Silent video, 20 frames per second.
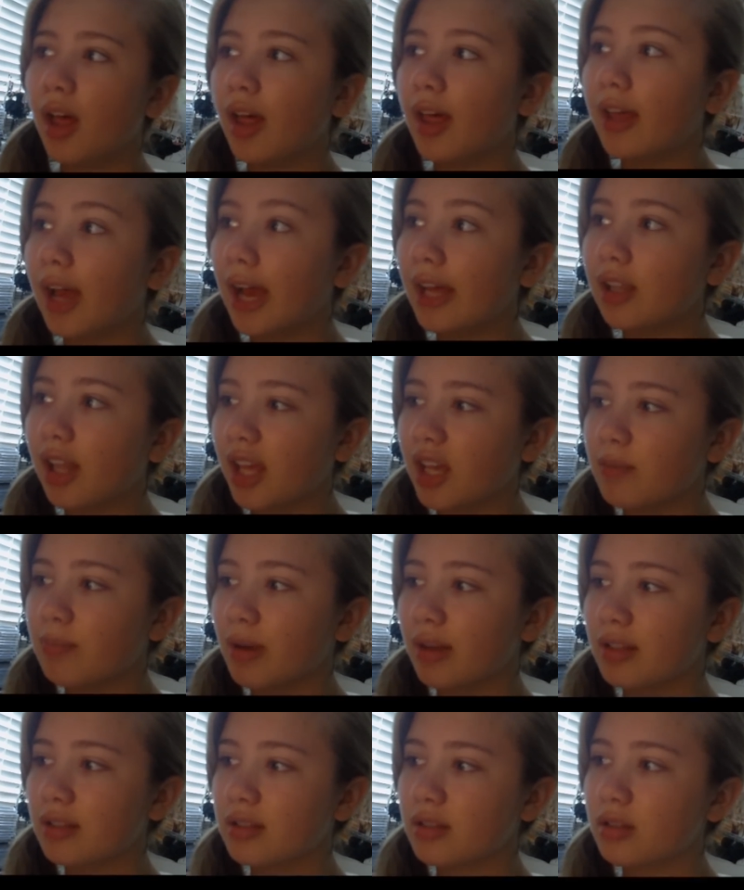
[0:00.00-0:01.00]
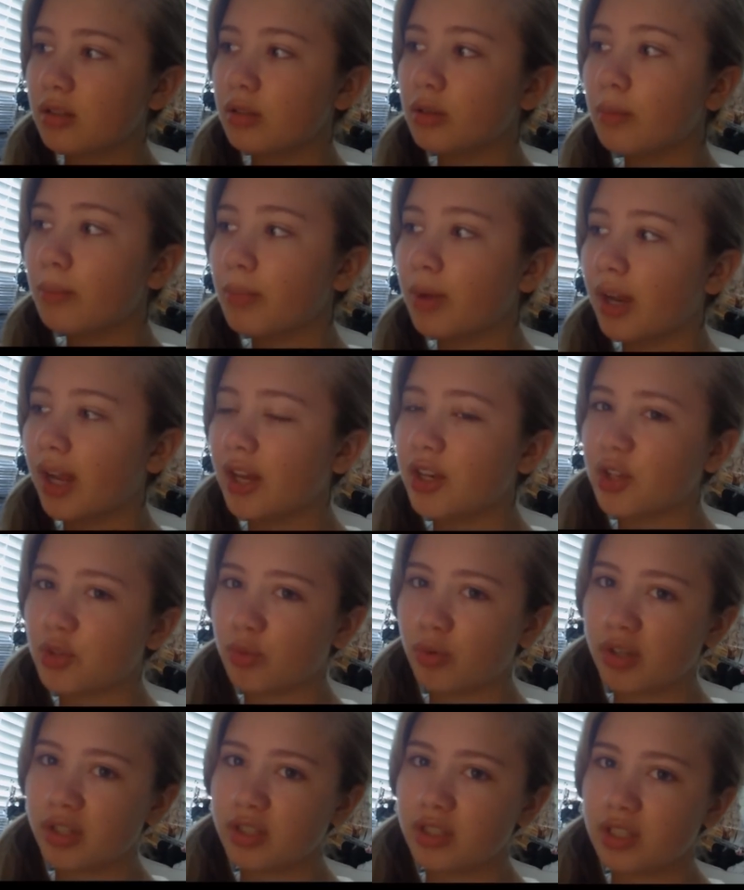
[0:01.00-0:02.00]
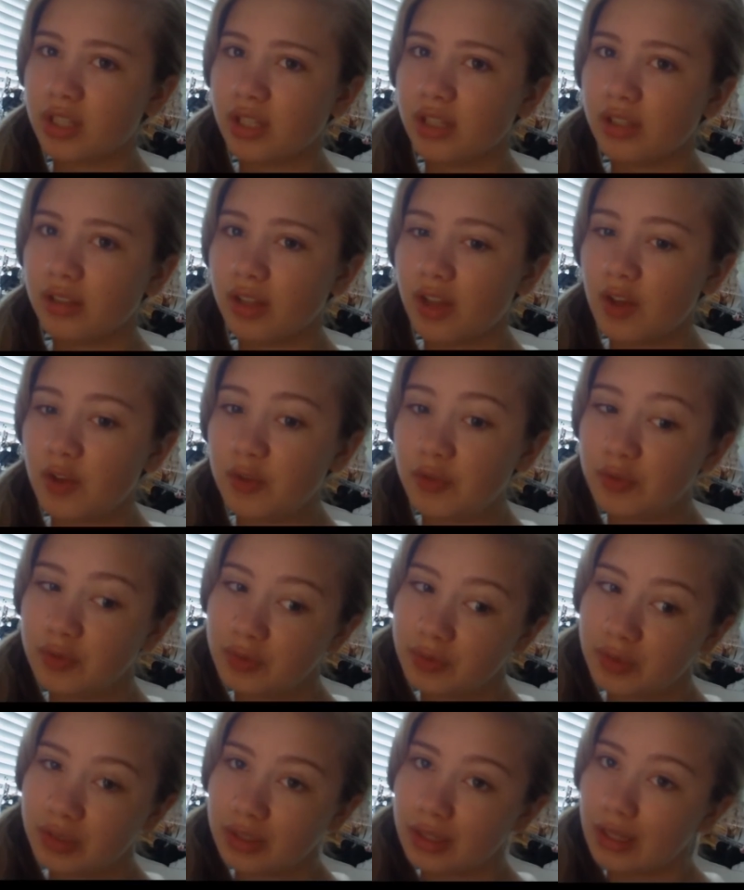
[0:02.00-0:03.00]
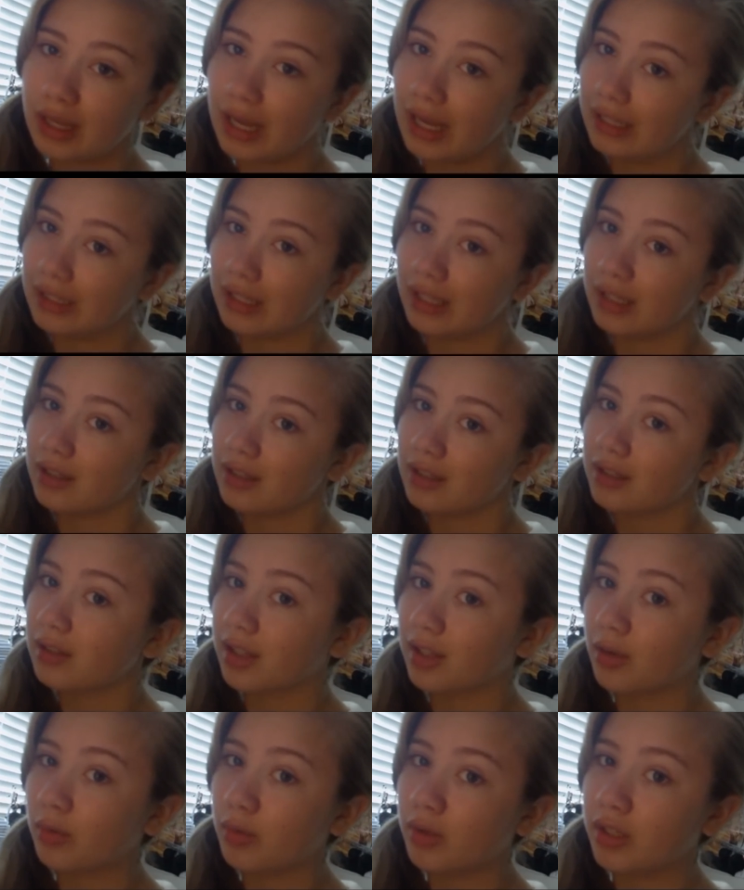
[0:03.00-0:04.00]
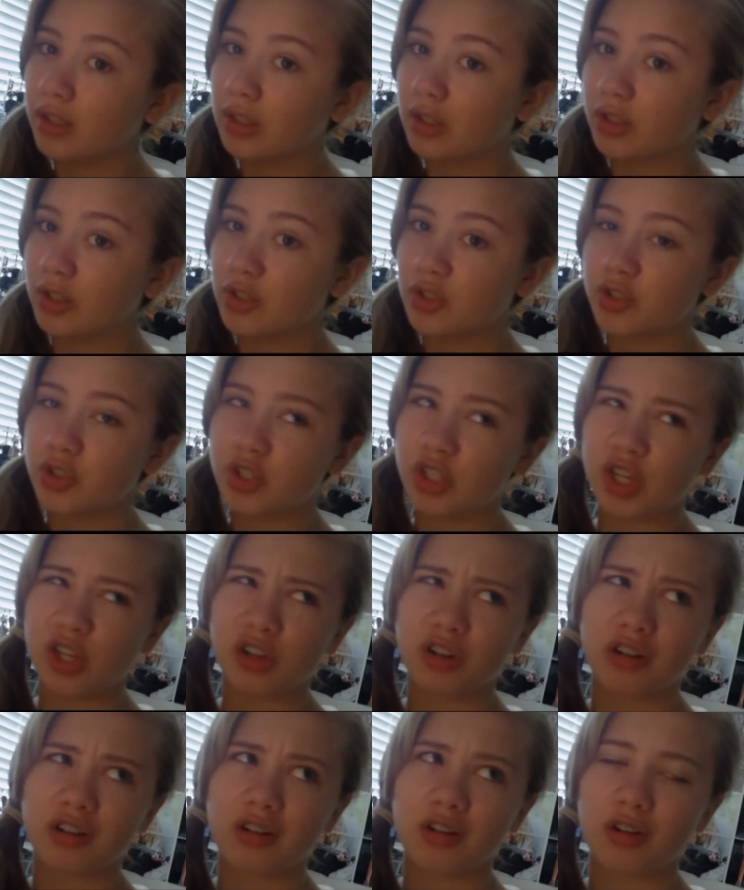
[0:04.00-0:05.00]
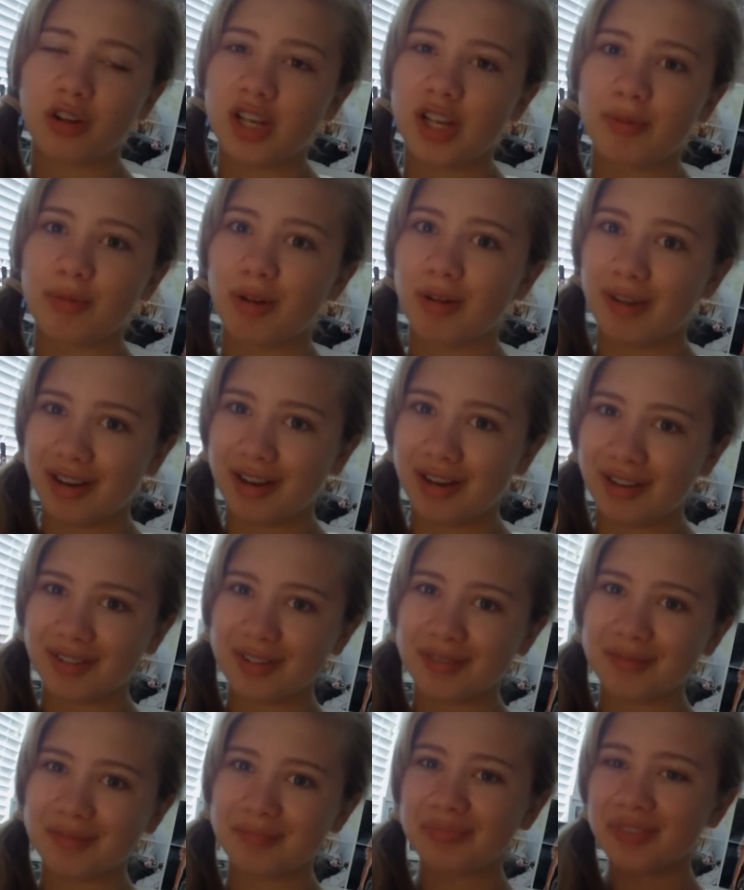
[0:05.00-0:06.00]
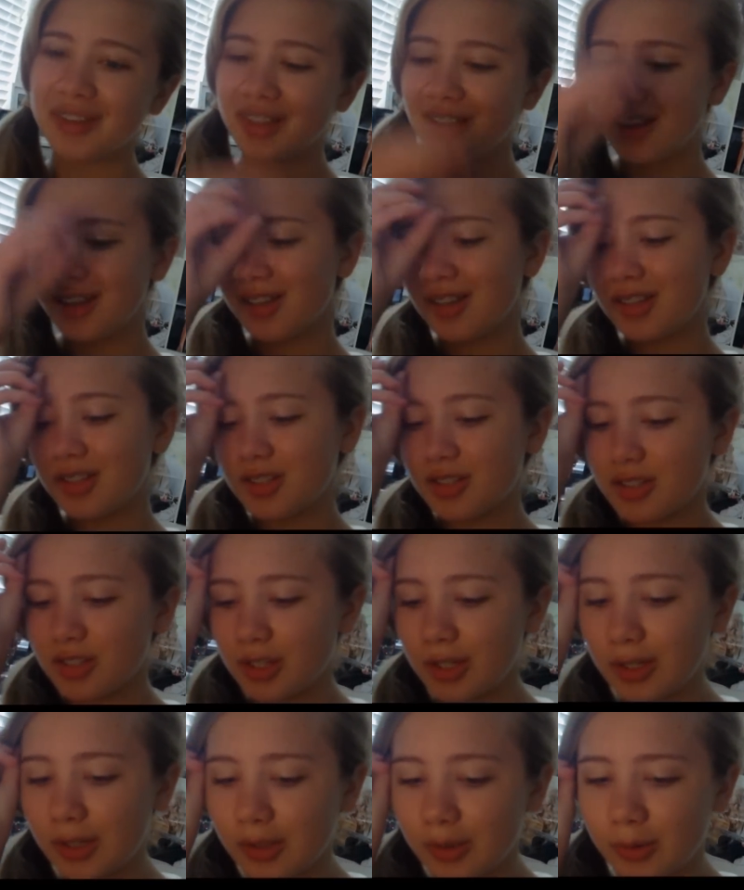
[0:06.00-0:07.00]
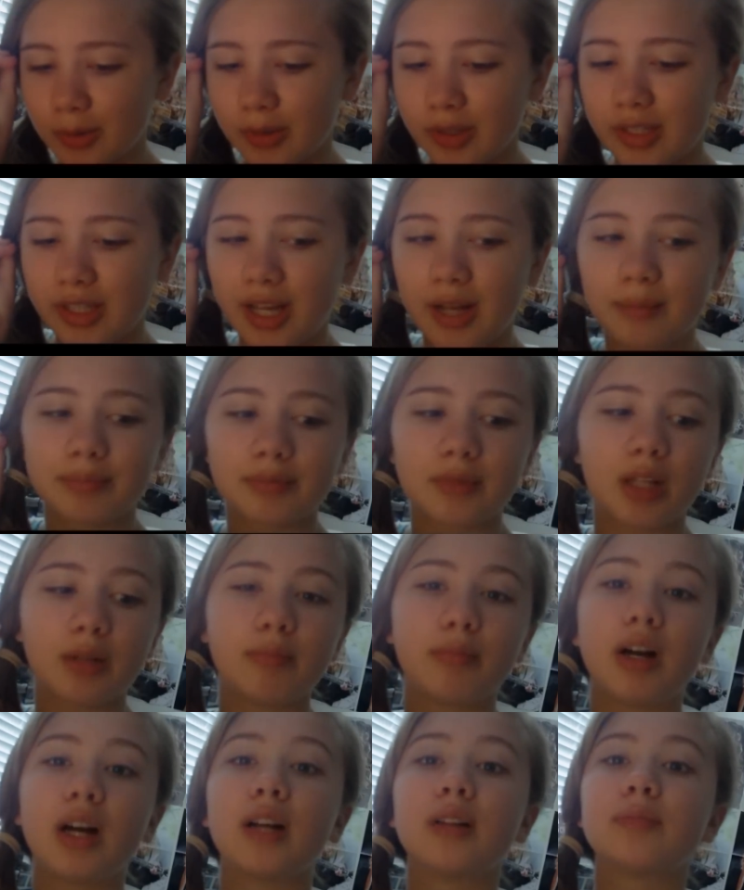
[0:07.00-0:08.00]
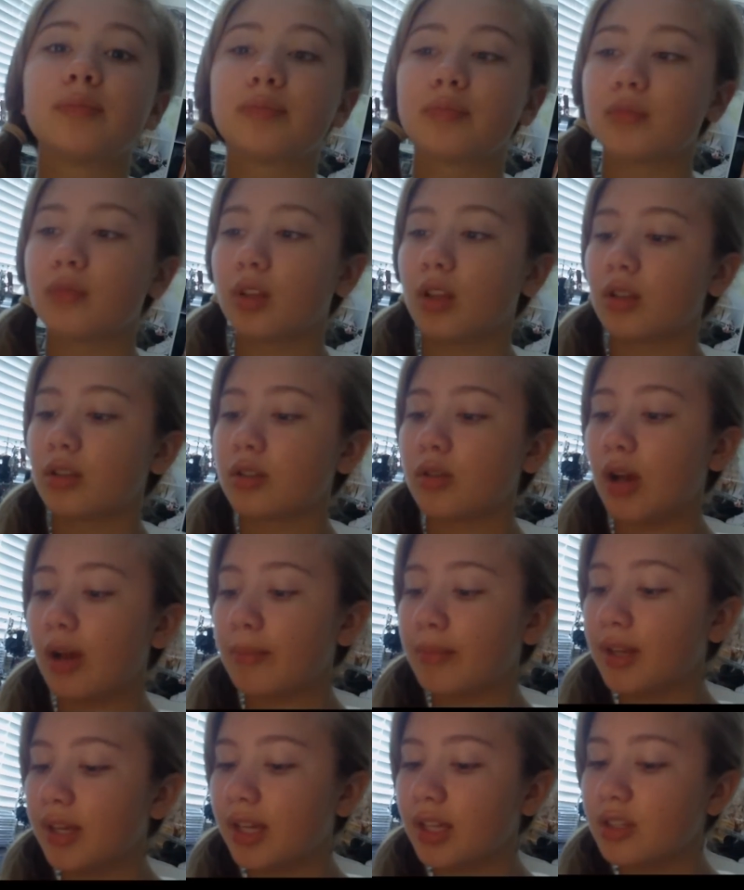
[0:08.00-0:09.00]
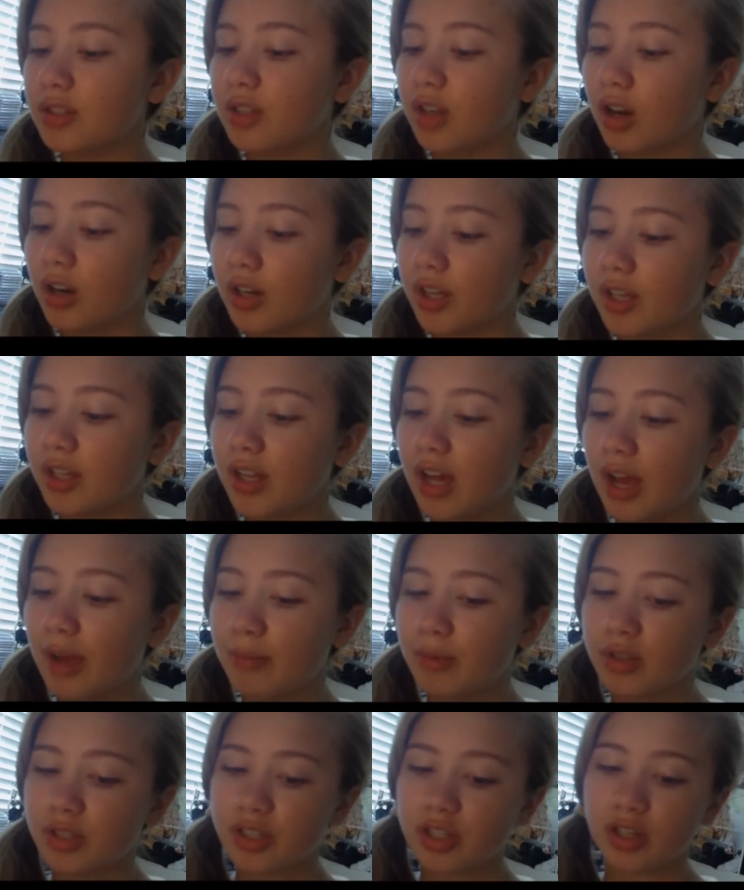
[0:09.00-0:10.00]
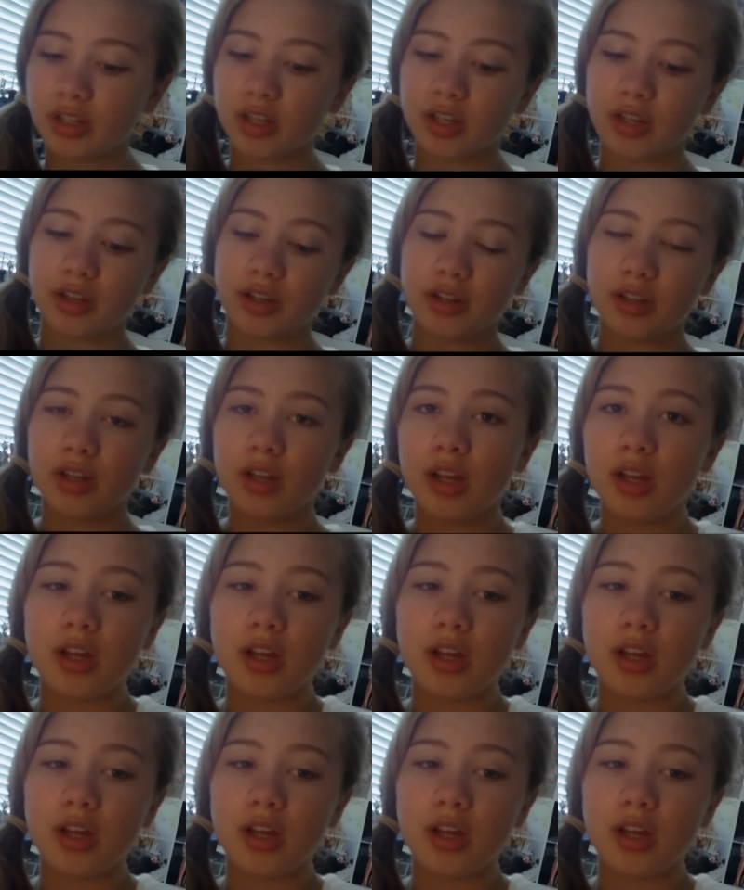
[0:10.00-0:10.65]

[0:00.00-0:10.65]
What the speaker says: like I like pencil, but I just want to see if I like liquid or gel or cream or whatever. So yeah, so I'm gonna get started. I'm just gonna